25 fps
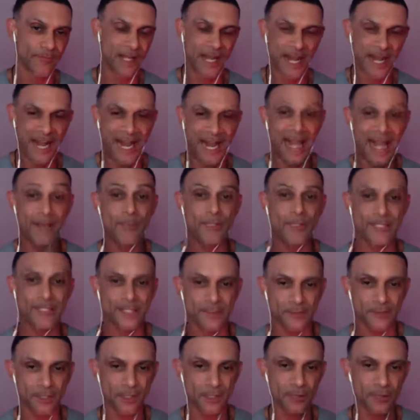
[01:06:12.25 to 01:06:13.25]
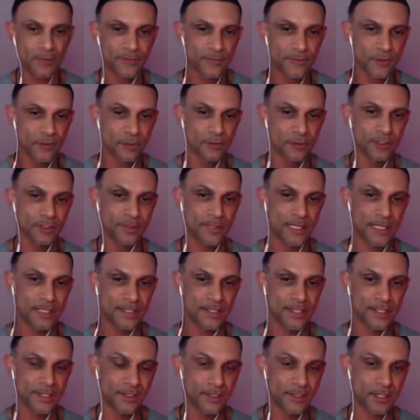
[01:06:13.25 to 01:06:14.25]
habits like we've talked about
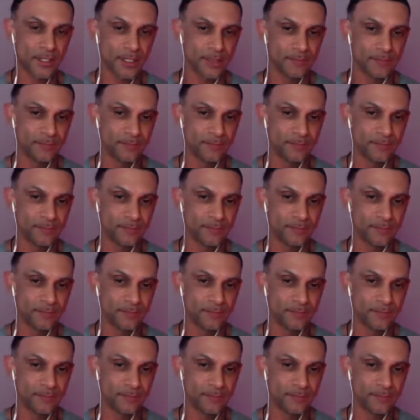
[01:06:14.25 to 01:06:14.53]
tonight?